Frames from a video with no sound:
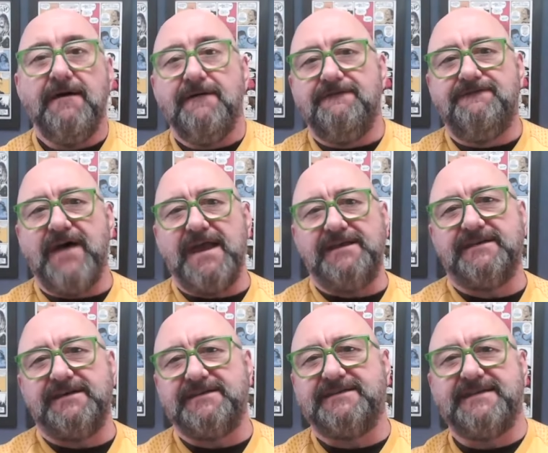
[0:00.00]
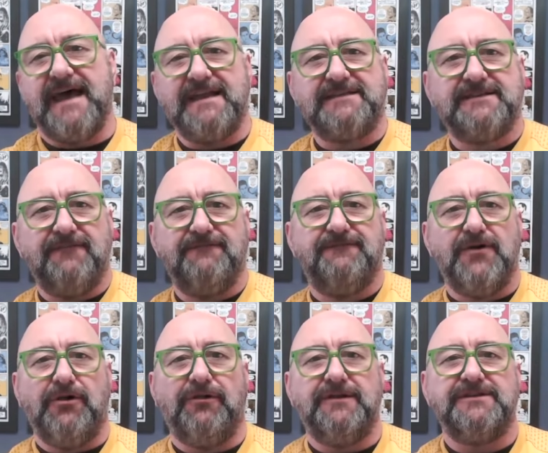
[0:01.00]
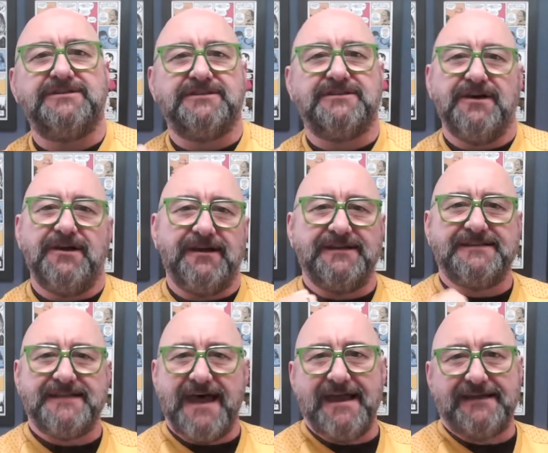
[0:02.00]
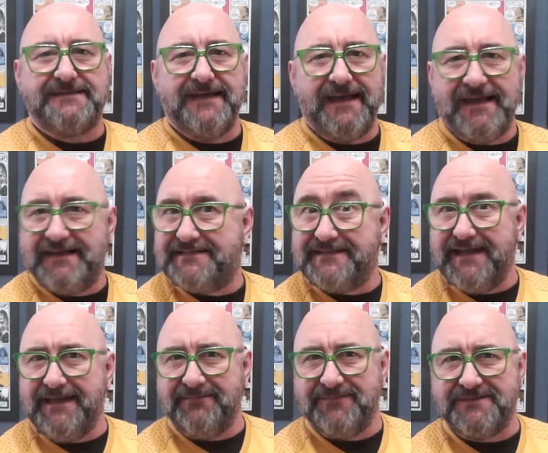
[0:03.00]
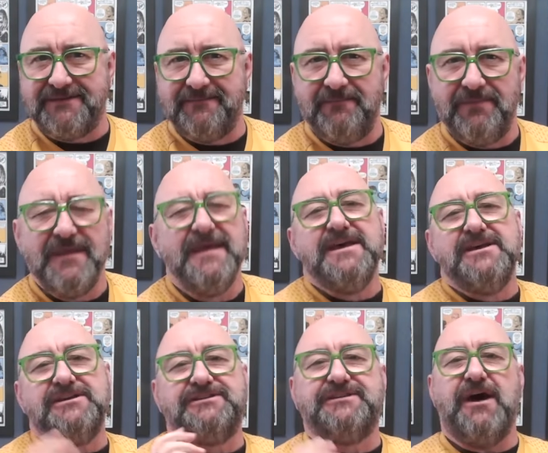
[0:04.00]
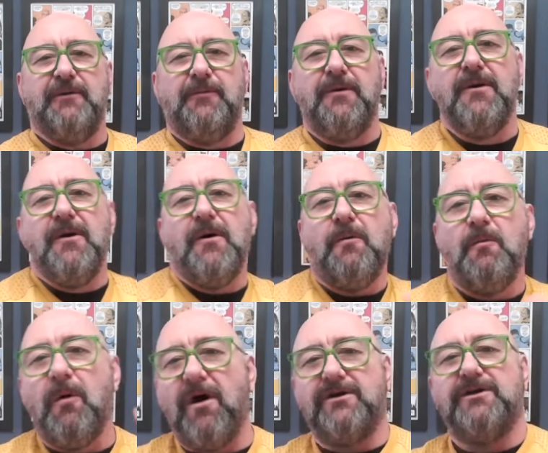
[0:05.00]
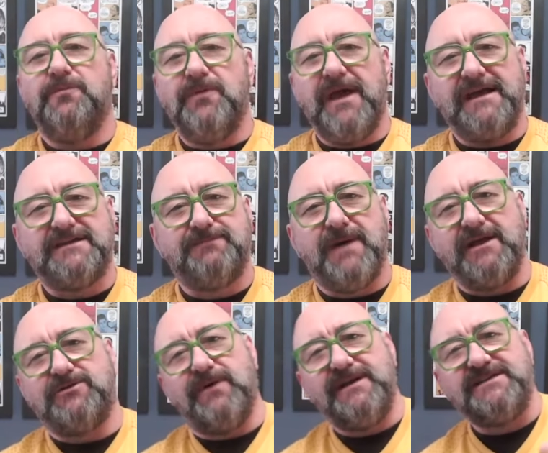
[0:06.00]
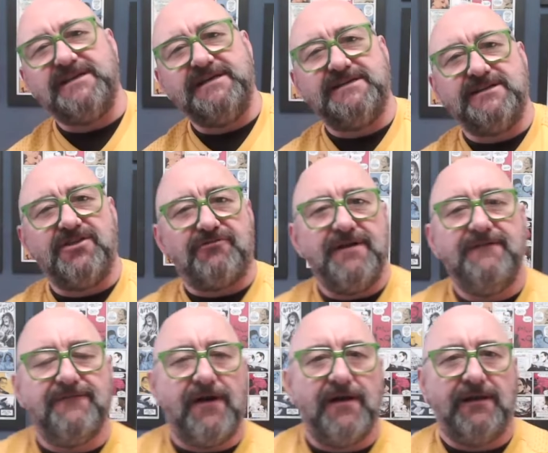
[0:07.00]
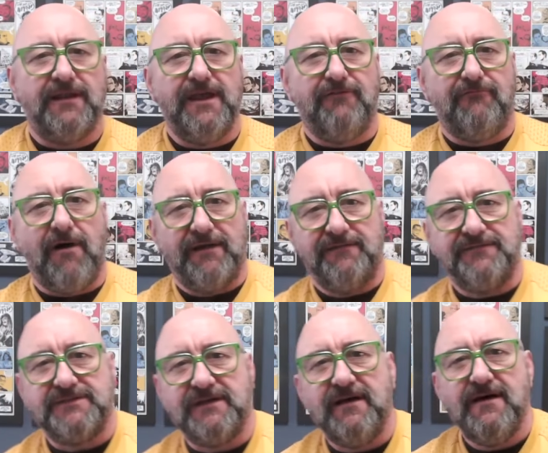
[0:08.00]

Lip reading: Phasers set to full stun and sexy, it seems. So, what can we expect when Season 3 finally arrives?